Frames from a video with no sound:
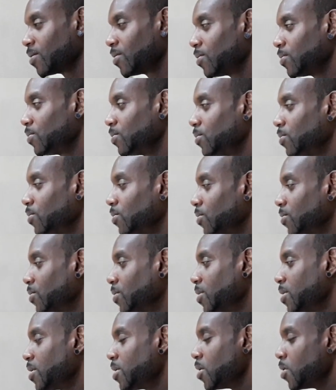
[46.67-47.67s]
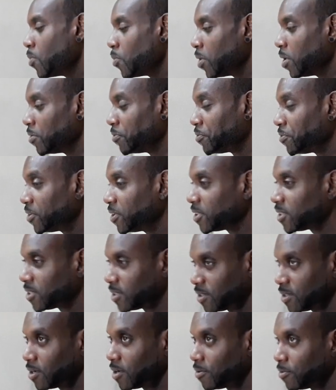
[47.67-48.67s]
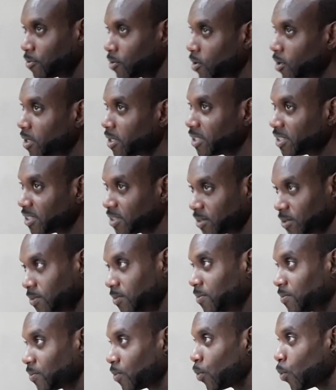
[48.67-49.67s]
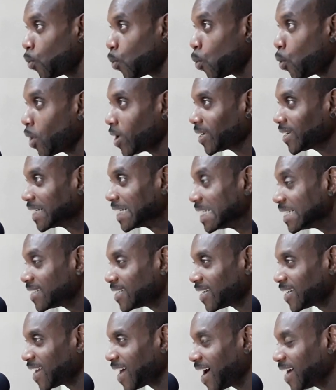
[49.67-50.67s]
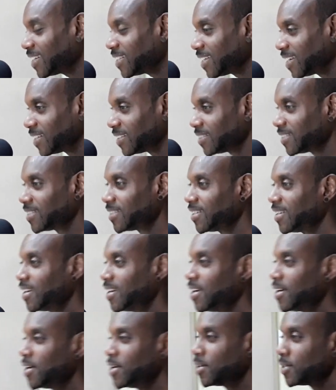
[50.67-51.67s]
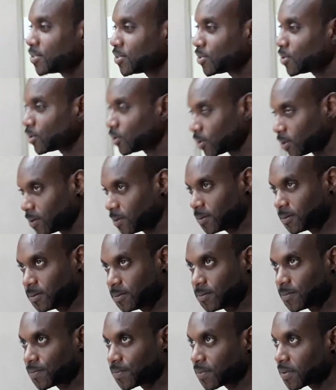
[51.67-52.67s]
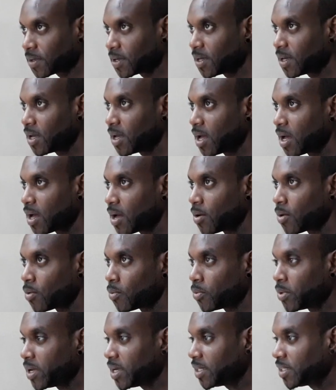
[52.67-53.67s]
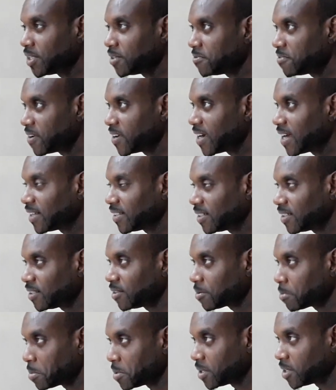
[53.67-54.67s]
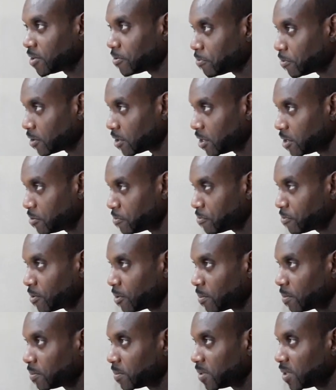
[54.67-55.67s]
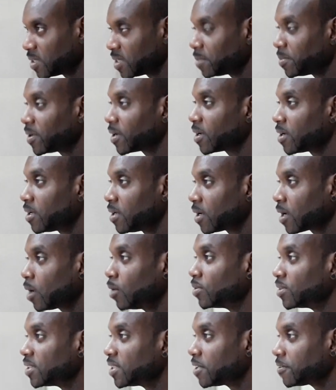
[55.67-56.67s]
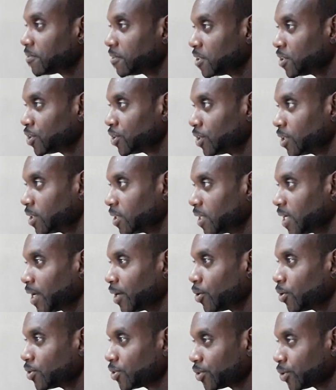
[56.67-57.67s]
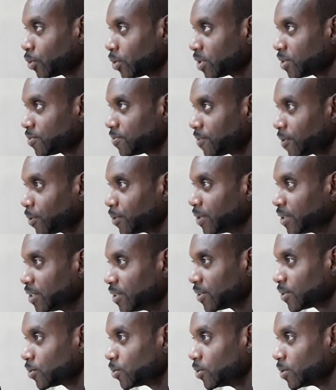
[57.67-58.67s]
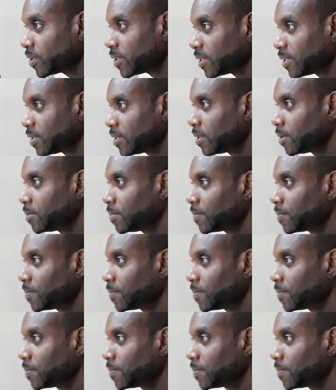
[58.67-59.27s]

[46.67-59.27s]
Oh, well, first of all is what is an asset? So we define assets a bit differently from the typical accounting definition and also what's found in the school system.